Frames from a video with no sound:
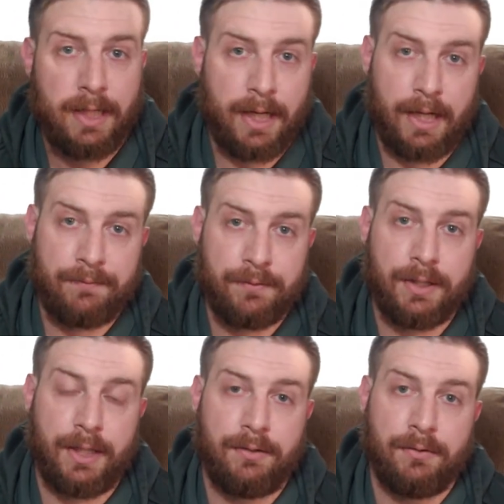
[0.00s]
After
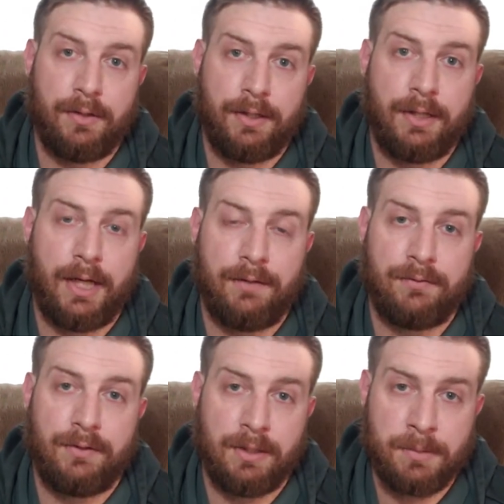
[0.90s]
that, you're going to have
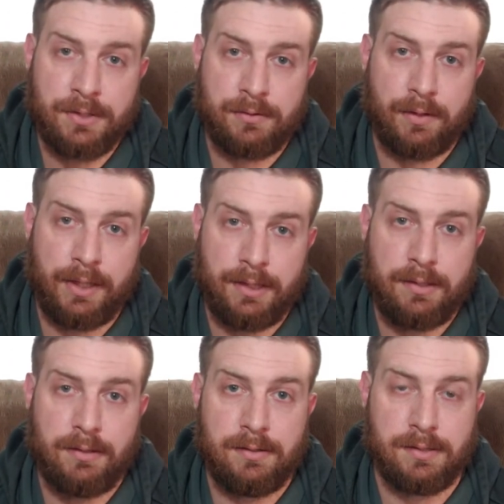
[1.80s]
to demonstrate
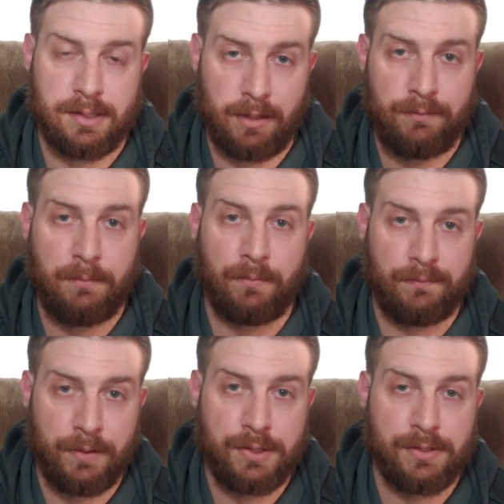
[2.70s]
safety
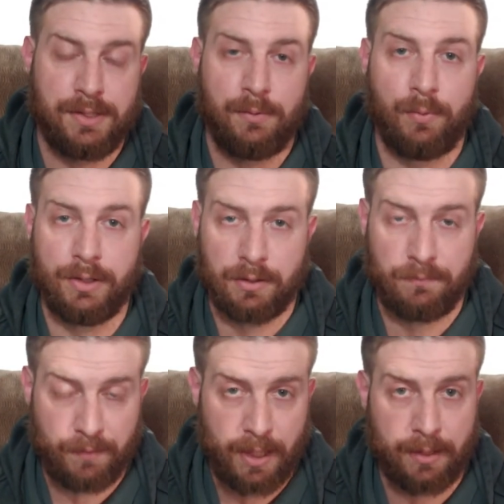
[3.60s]
proficiency with the
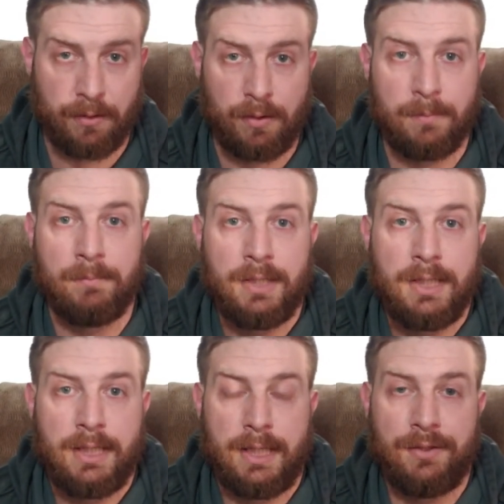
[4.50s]
firearm,
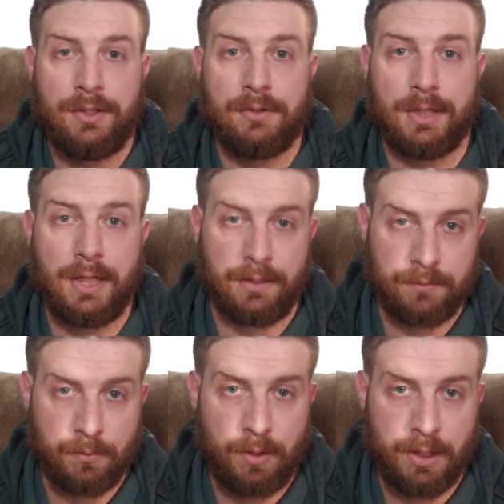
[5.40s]
and then you're going to have
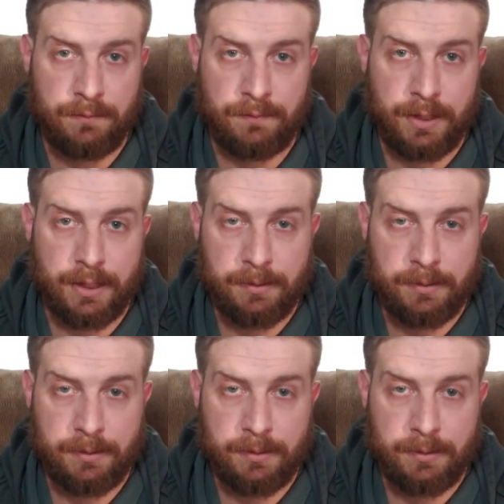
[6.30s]
to qualify.